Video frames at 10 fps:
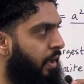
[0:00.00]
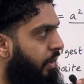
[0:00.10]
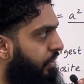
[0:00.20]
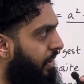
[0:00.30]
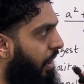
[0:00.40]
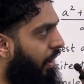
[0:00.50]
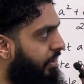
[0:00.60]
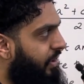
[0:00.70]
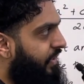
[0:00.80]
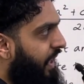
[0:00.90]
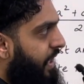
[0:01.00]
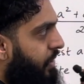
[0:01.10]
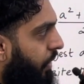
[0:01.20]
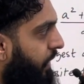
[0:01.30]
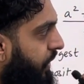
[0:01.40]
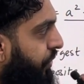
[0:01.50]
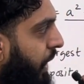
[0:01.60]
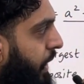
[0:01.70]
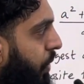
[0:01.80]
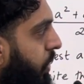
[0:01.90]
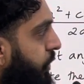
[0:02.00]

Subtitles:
So the largest side of this triangle is